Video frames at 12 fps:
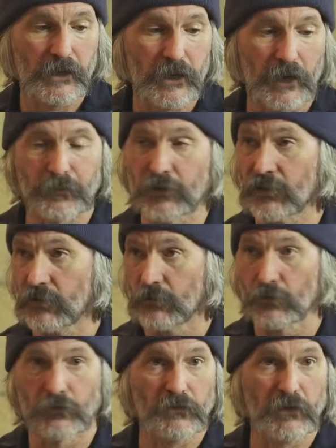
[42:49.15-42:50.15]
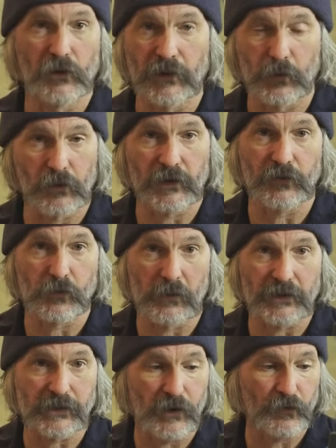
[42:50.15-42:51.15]
I'm just literally working through
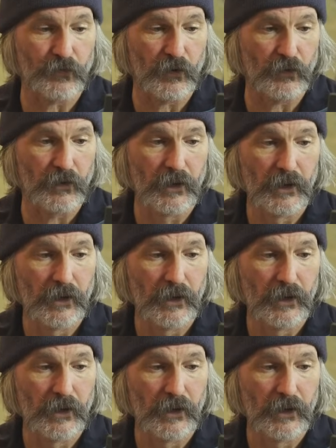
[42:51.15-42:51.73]
my cell phone